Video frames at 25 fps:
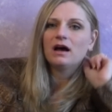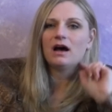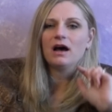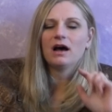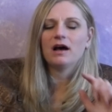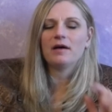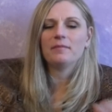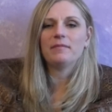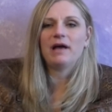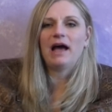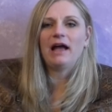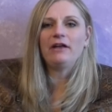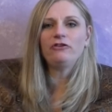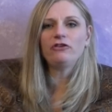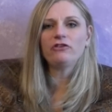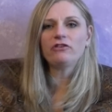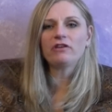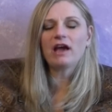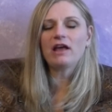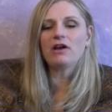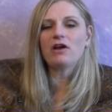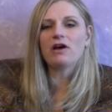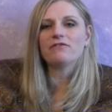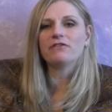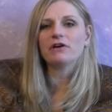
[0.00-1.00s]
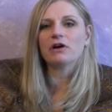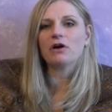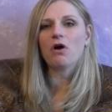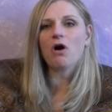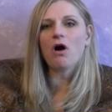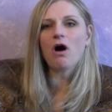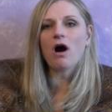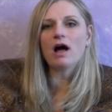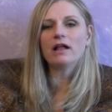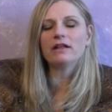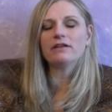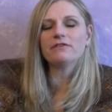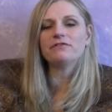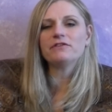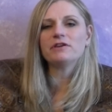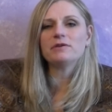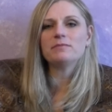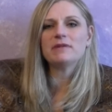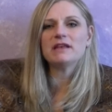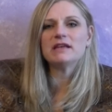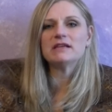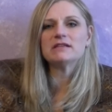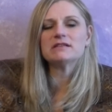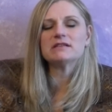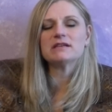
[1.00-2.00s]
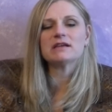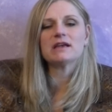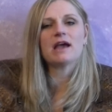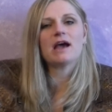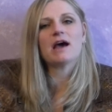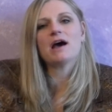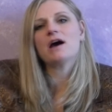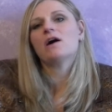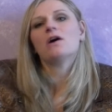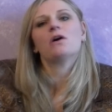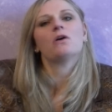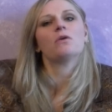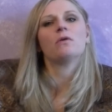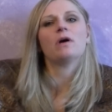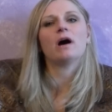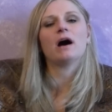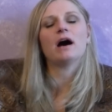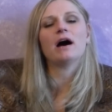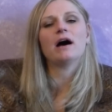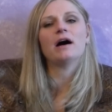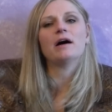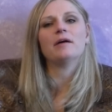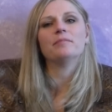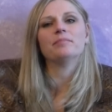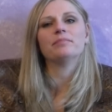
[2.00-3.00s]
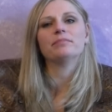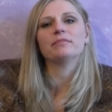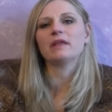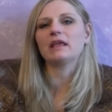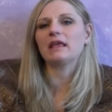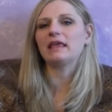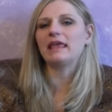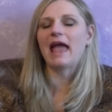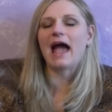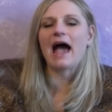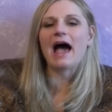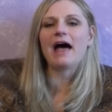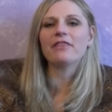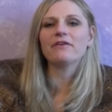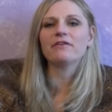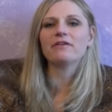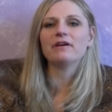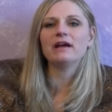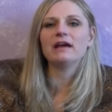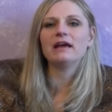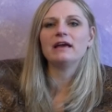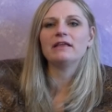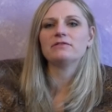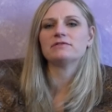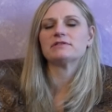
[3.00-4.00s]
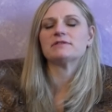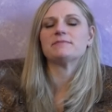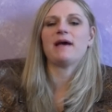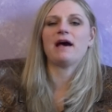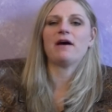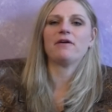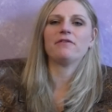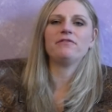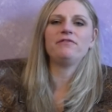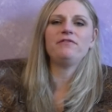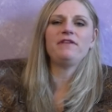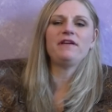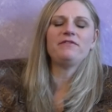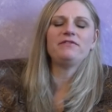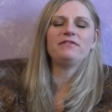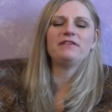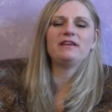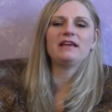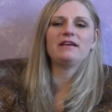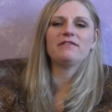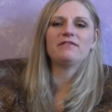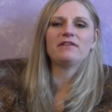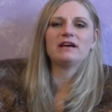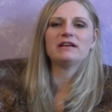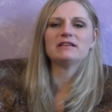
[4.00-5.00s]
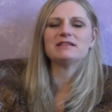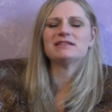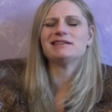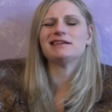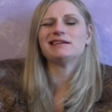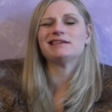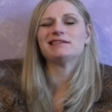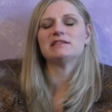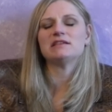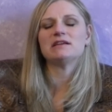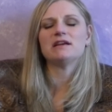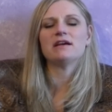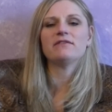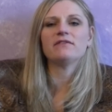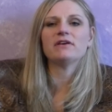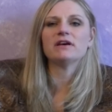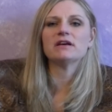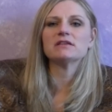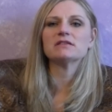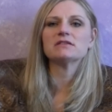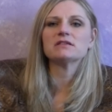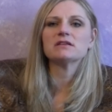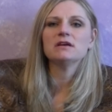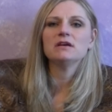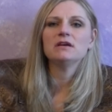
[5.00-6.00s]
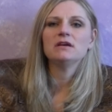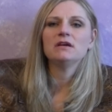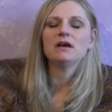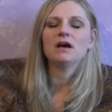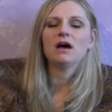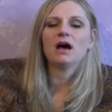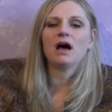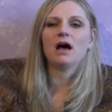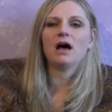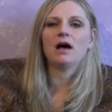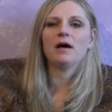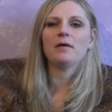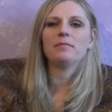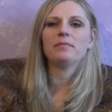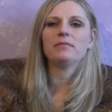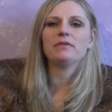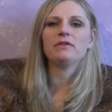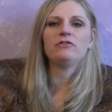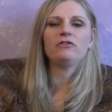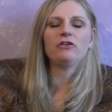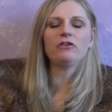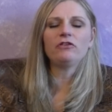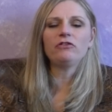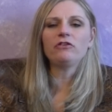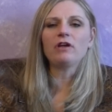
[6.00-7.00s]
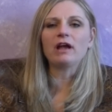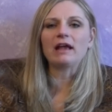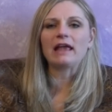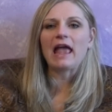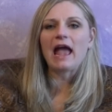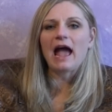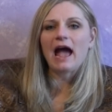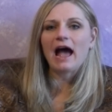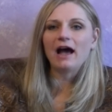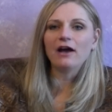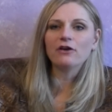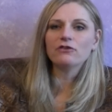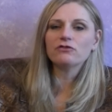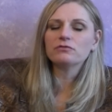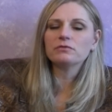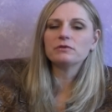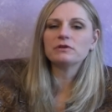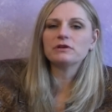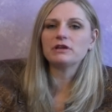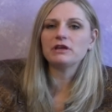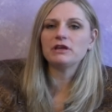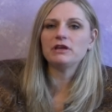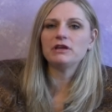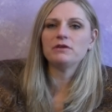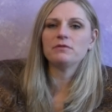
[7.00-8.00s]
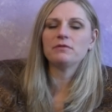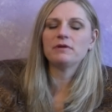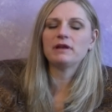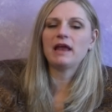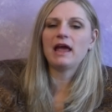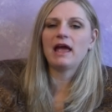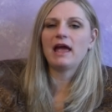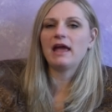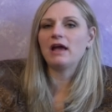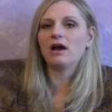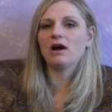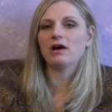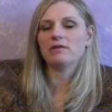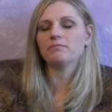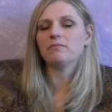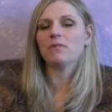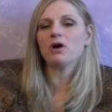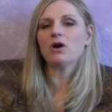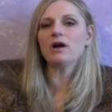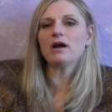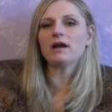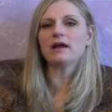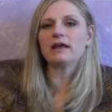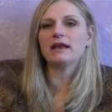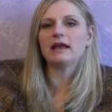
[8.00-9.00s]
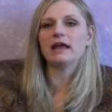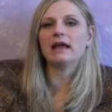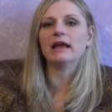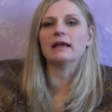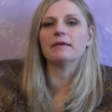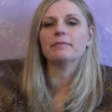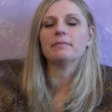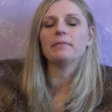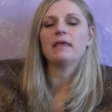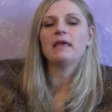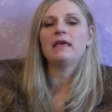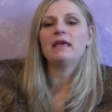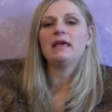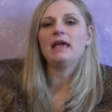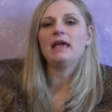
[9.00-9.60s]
Um, I just got off a call a few minutes ago, um, gathering, there's about 50 of us, 60 of us, um, just a casual Q&A on marketing,